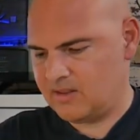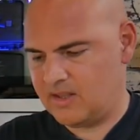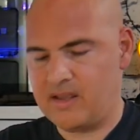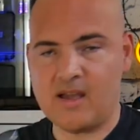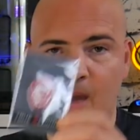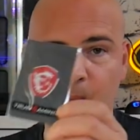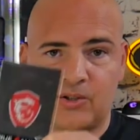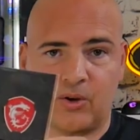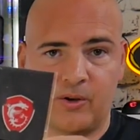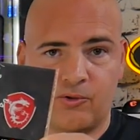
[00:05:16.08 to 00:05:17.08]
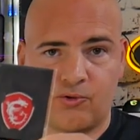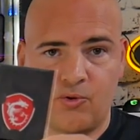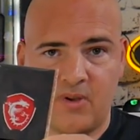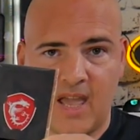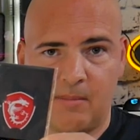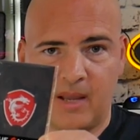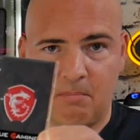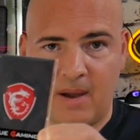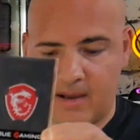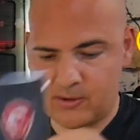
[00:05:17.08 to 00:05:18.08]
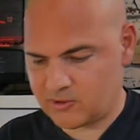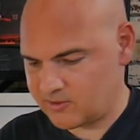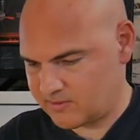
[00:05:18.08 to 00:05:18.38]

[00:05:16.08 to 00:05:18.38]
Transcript: the MSI True Gaming badge,